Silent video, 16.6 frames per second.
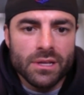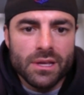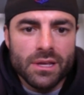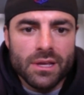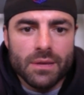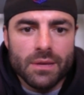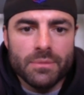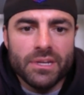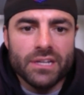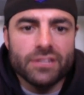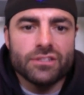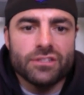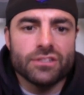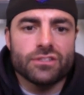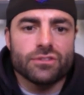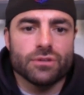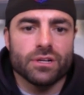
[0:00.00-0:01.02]
I mean, it
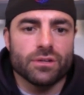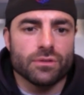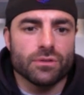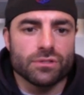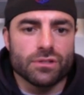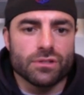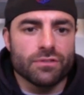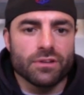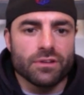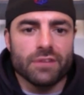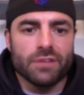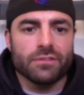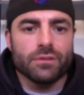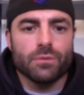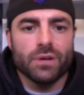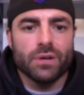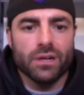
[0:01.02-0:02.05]
just trickles over
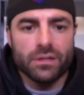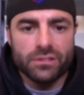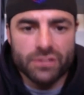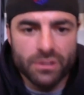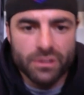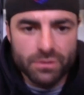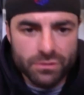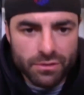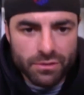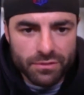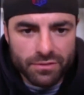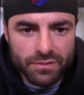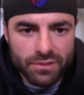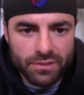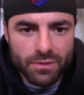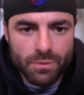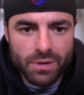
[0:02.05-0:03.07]
everywhere. It trickles over
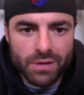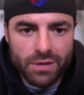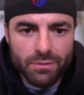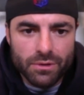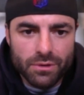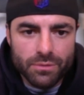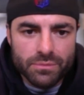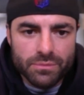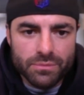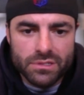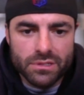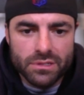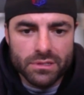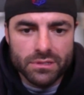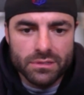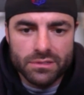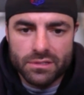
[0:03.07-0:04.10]
from the weight rooms to
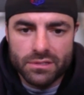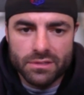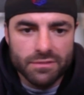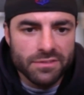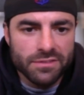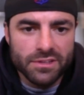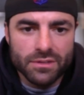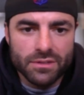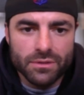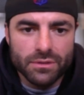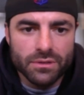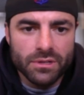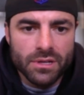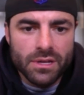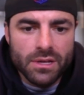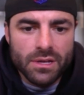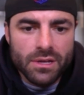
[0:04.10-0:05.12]
the to the field.
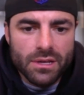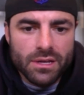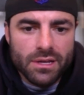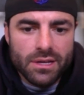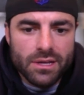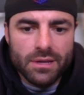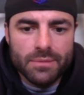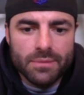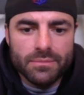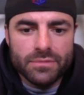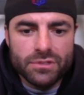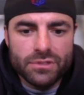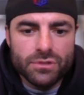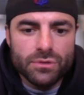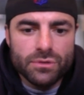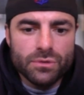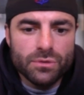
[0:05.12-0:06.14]
Um,
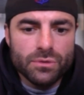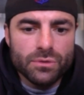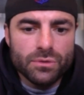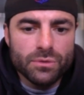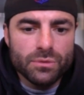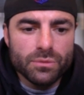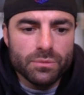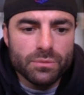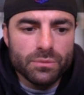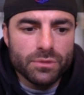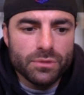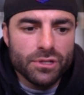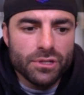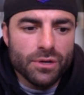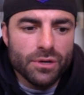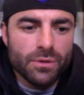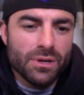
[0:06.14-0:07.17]
to you
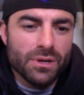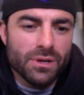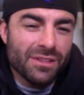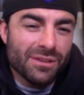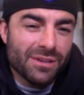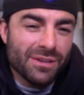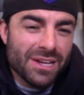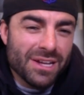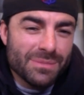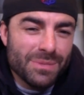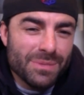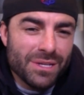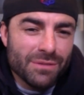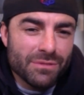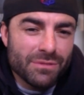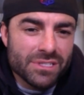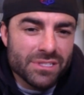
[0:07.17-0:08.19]
know other guys
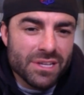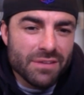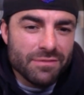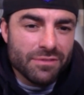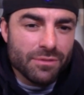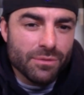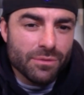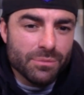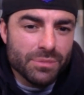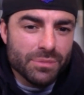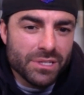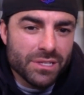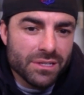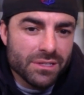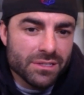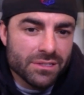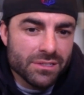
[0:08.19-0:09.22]
being resentful
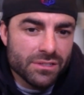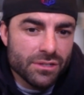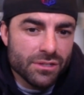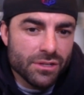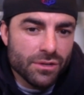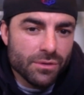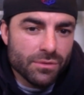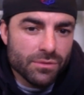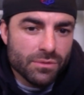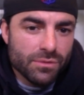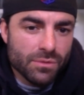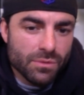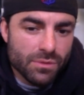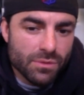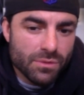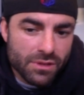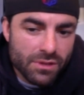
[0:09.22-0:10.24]
because you know
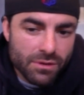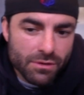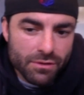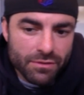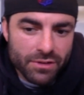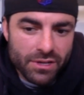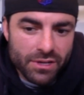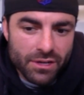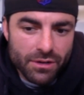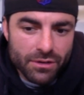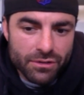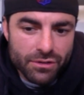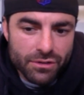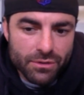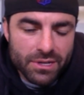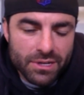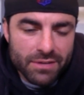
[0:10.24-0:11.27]
they're over here
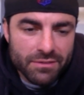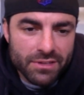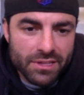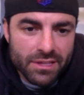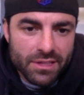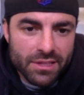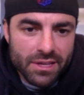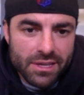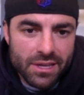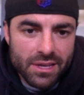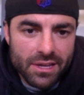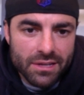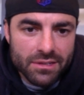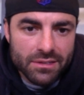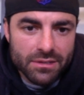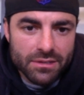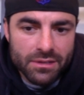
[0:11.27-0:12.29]
doing everything they
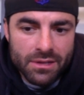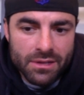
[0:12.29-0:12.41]
can to